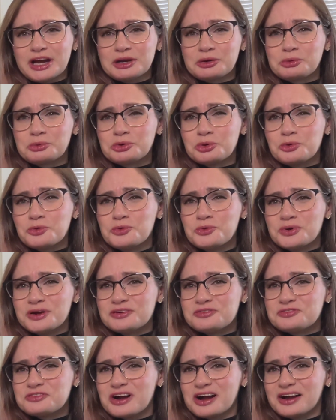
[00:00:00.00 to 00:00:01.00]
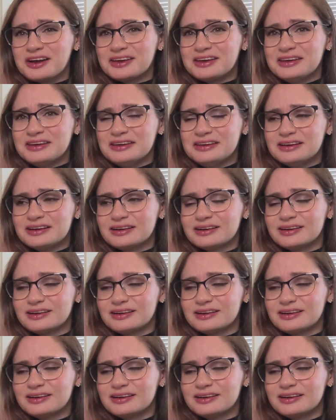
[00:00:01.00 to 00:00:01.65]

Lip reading: I don't know if I